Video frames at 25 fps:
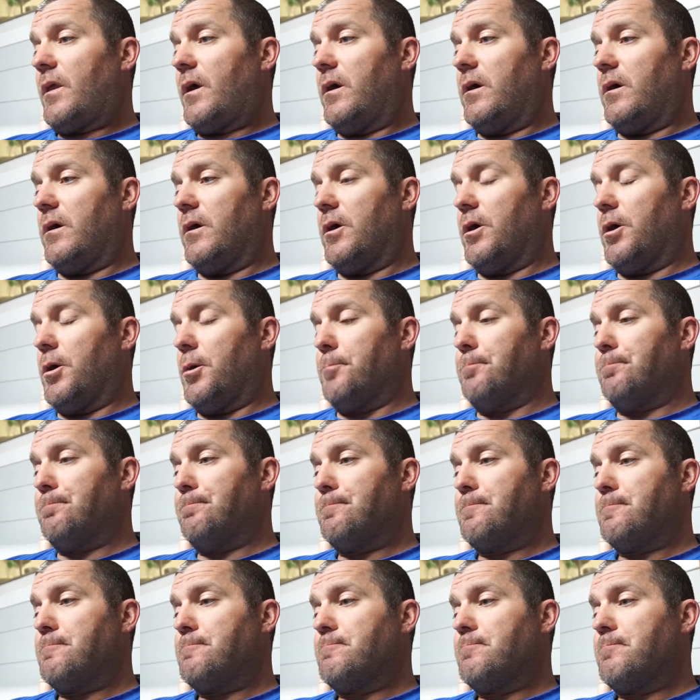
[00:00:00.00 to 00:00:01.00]
um,
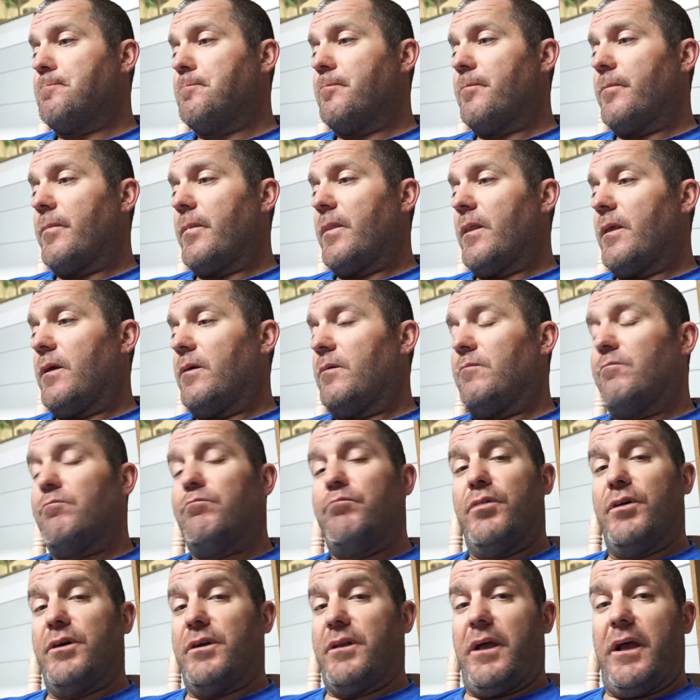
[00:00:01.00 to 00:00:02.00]

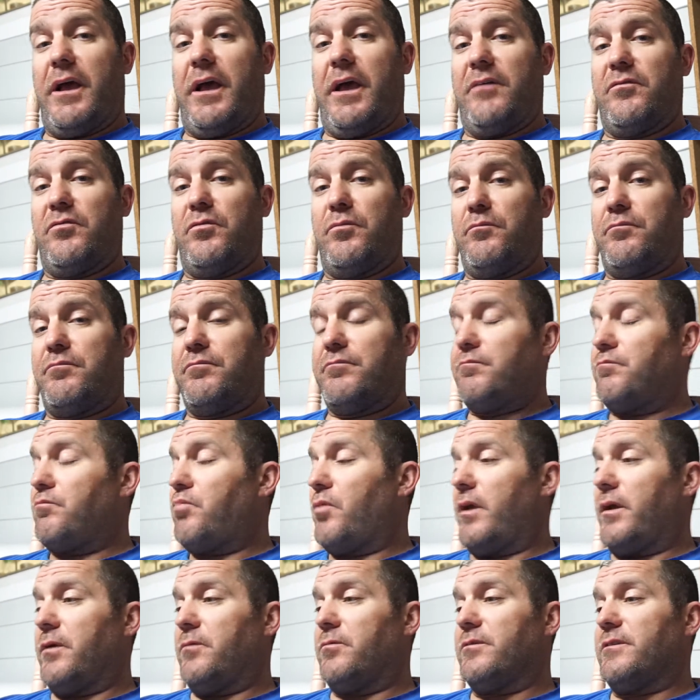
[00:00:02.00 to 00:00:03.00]
but I haven't
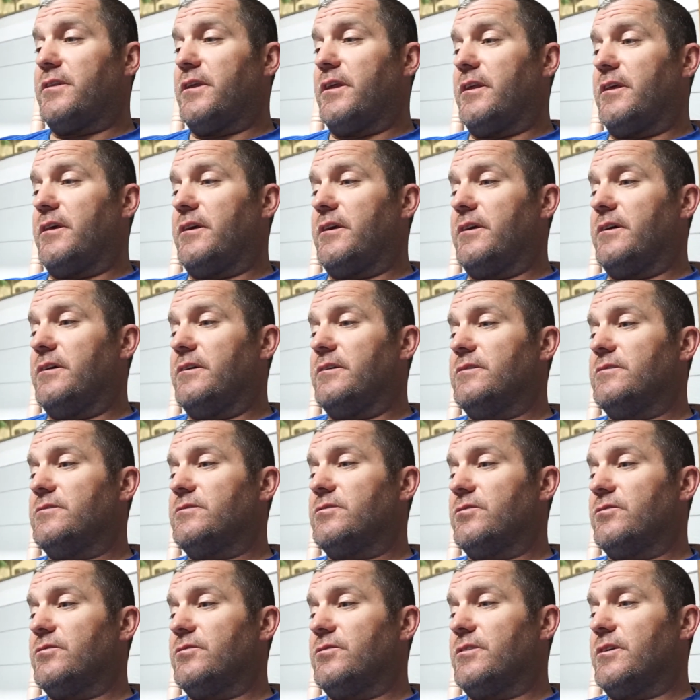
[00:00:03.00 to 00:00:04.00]
played with any guns
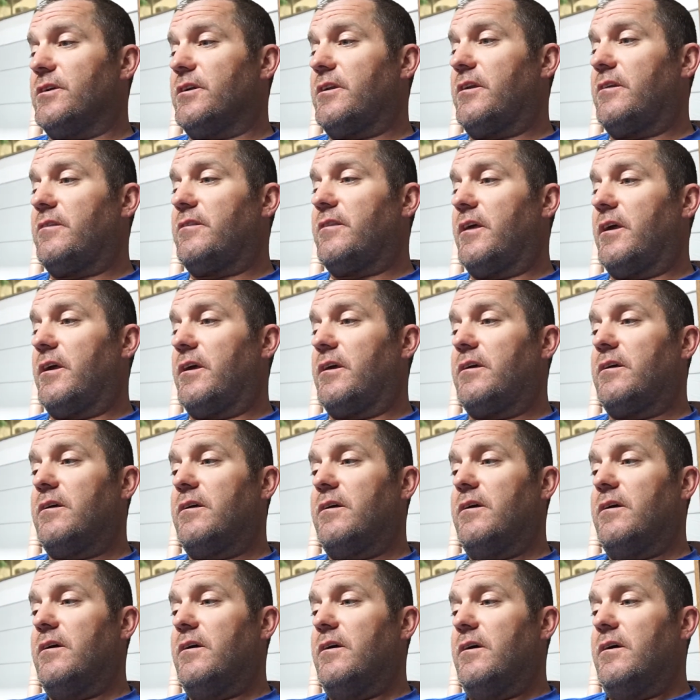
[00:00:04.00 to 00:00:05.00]
or done anything.
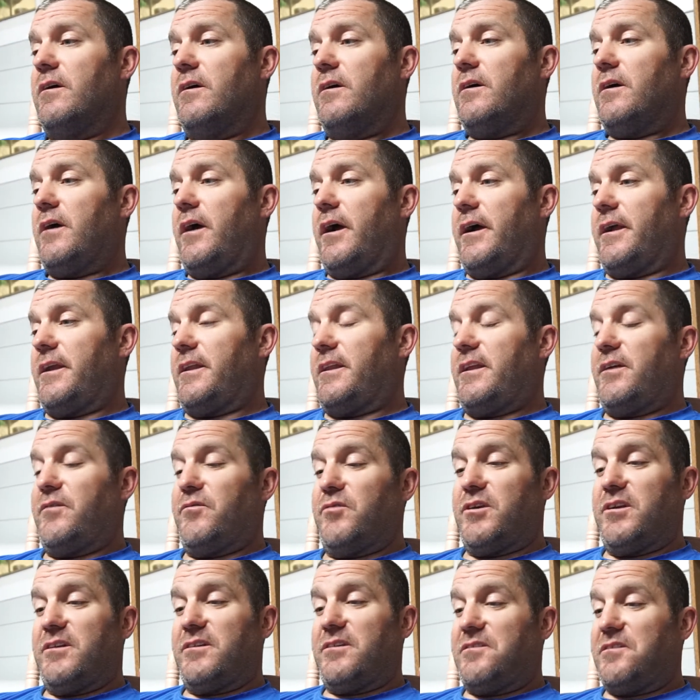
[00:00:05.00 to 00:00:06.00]
I didn't
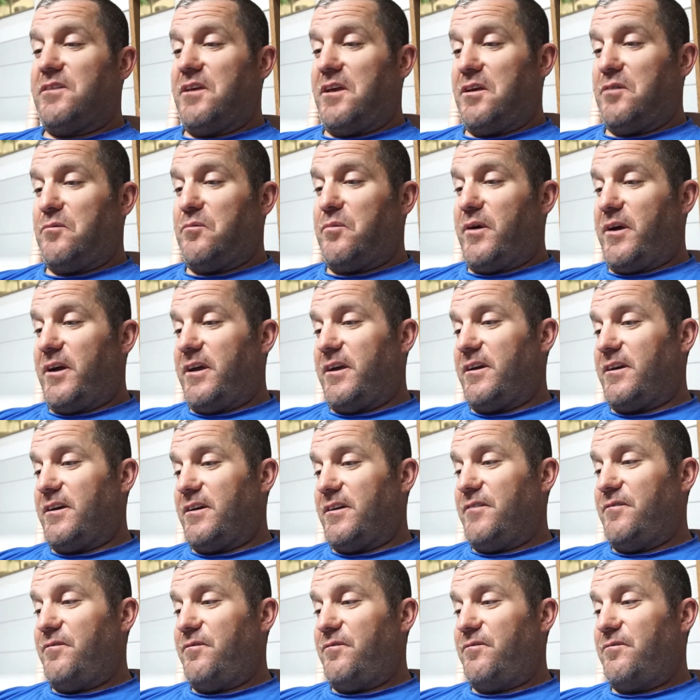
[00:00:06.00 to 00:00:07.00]
even get to take my
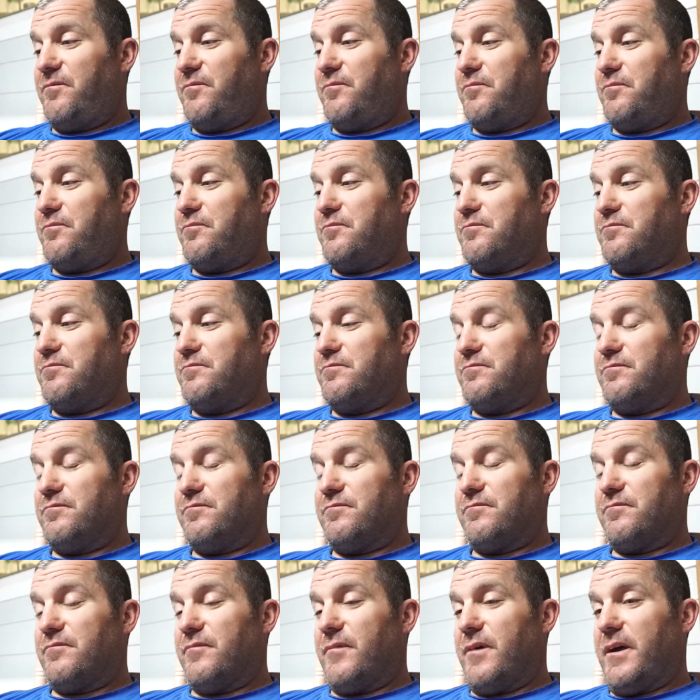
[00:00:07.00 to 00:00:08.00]
uh,
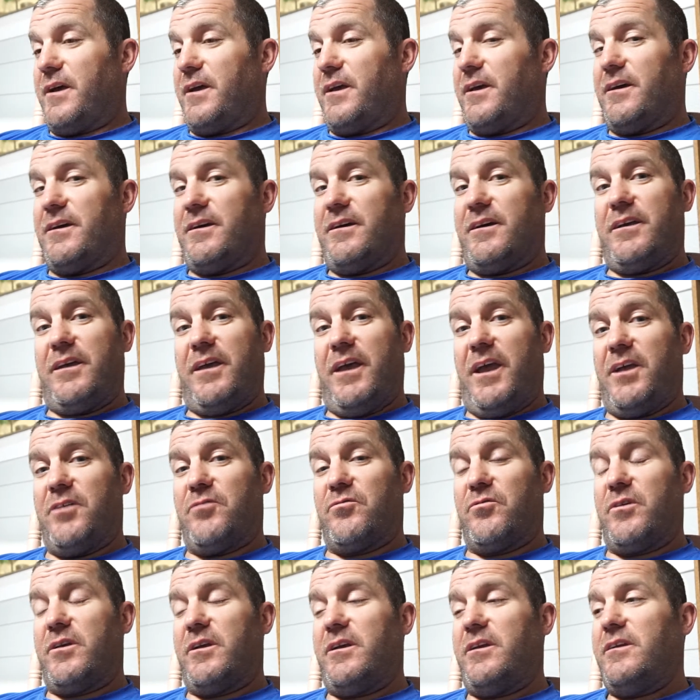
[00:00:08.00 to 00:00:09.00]
my uh,
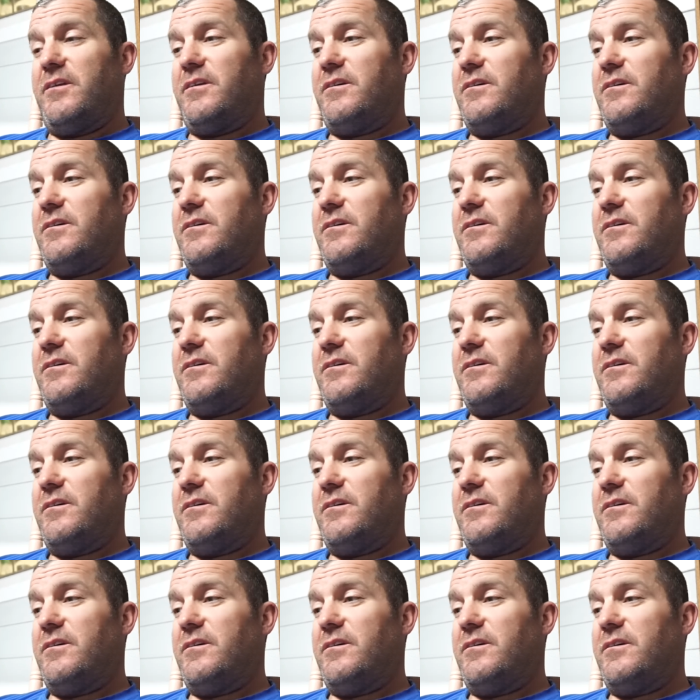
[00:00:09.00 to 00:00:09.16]
Henry